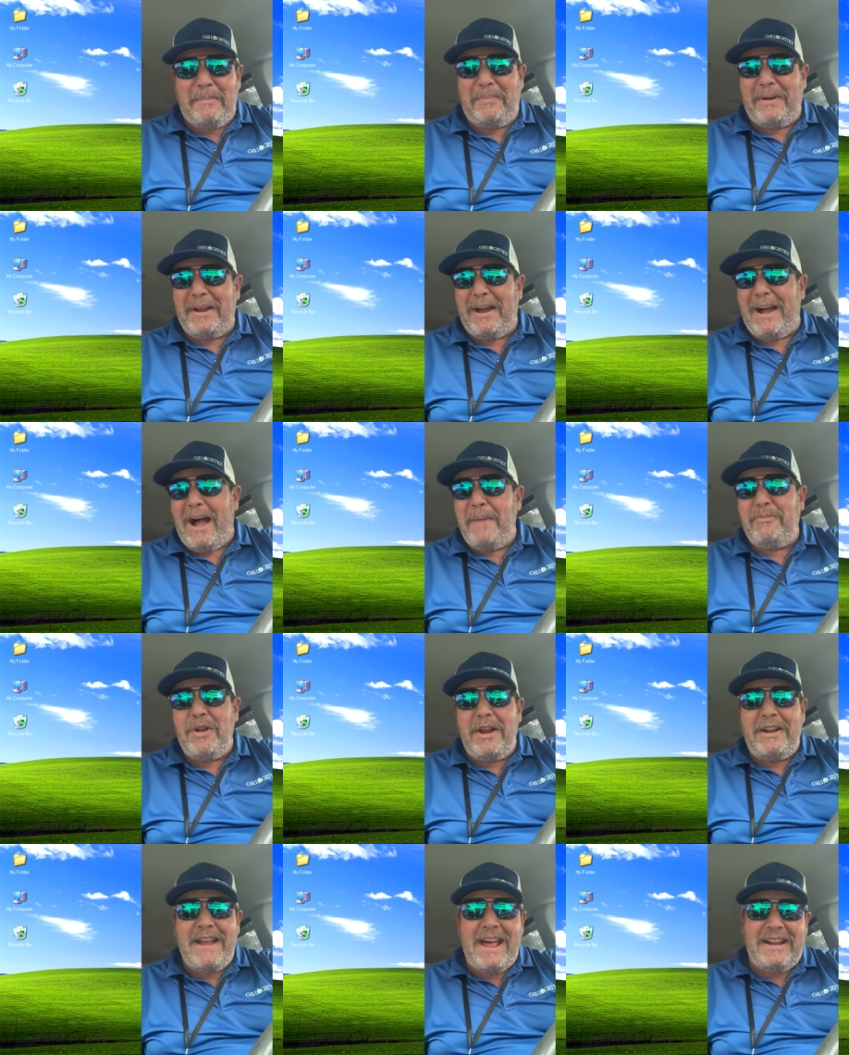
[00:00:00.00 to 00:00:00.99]
But uh, I'm
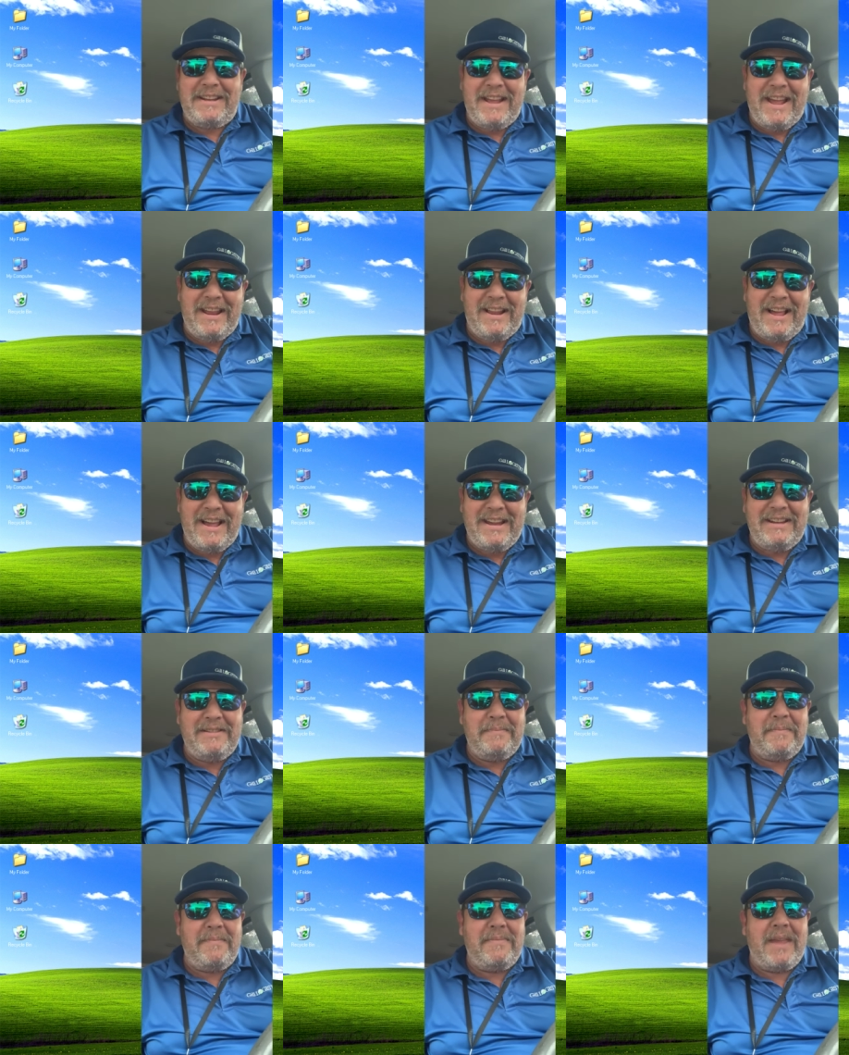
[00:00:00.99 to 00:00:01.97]
running out of daylight.
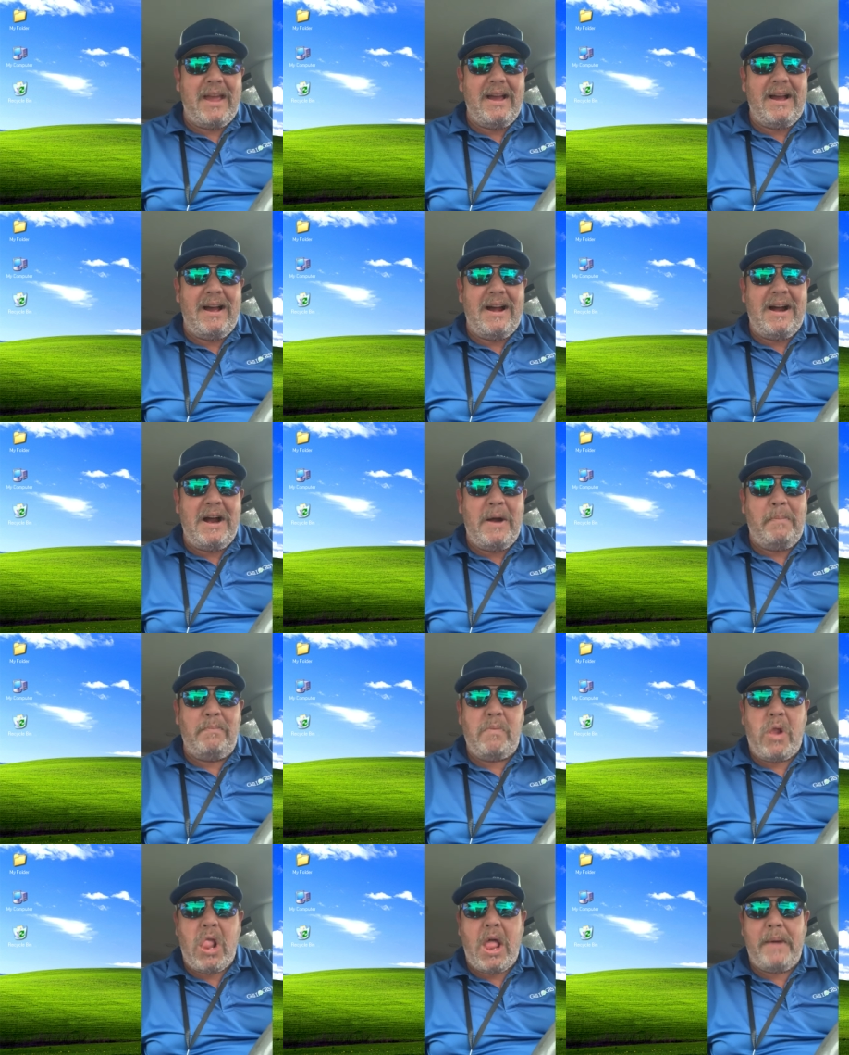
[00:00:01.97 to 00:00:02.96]

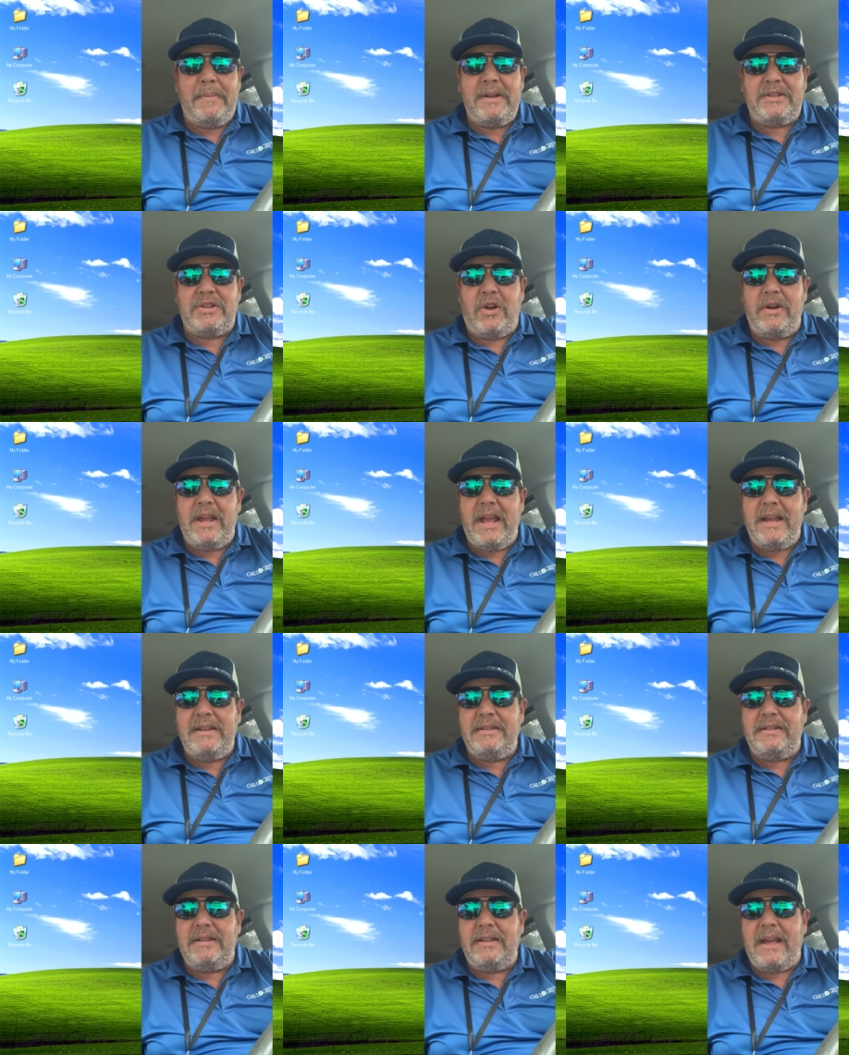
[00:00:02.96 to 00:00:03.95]
Um, I'm going to start
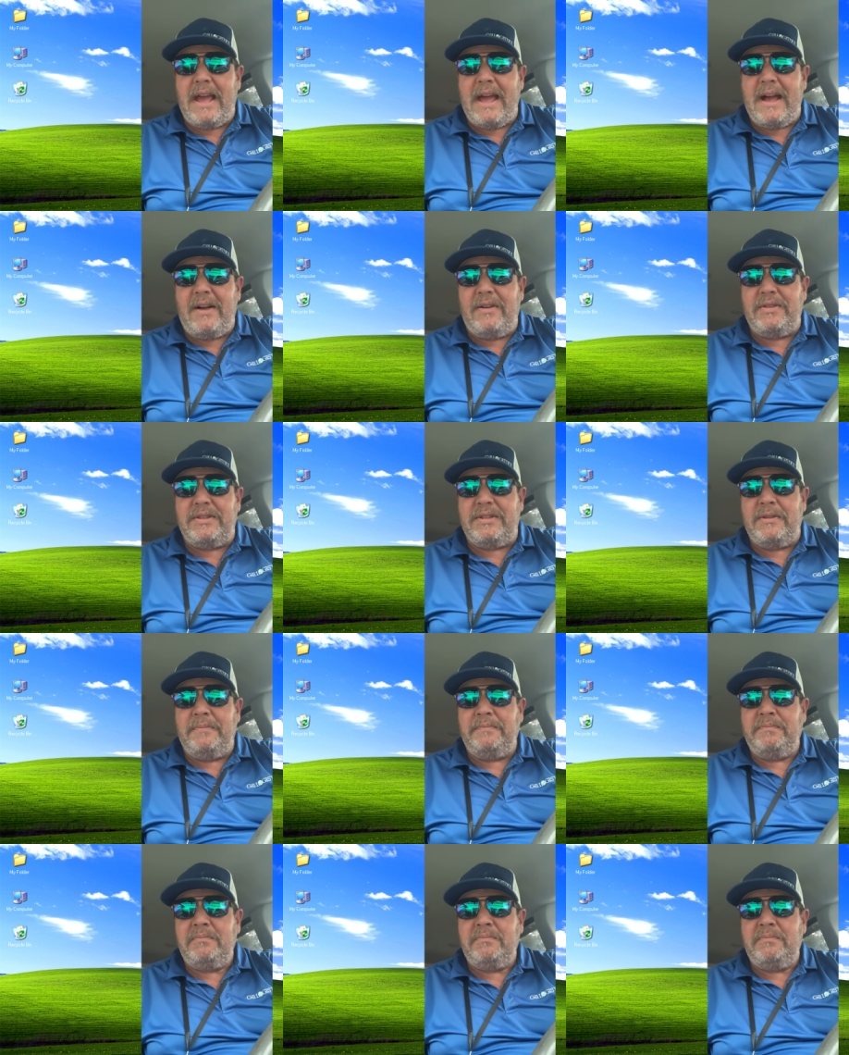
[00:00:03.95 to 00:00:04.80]
heading to the house.